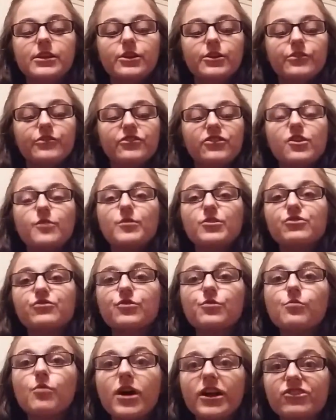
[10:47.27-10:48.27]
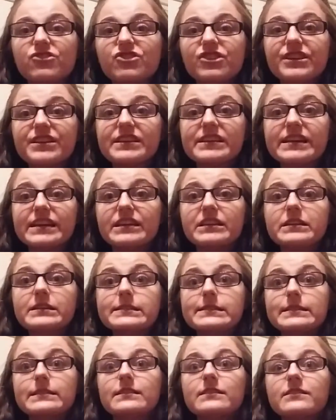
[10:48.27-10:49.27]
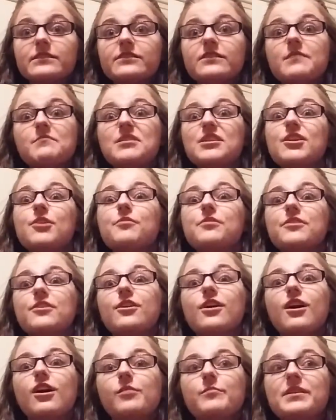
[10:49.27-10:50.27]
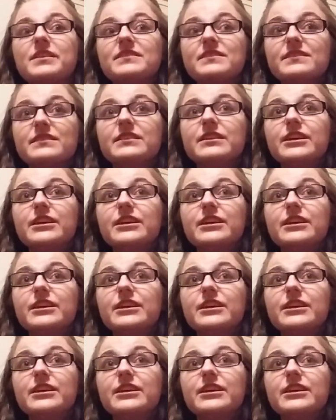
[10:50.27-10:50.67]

so much for watching, and let me know in the comments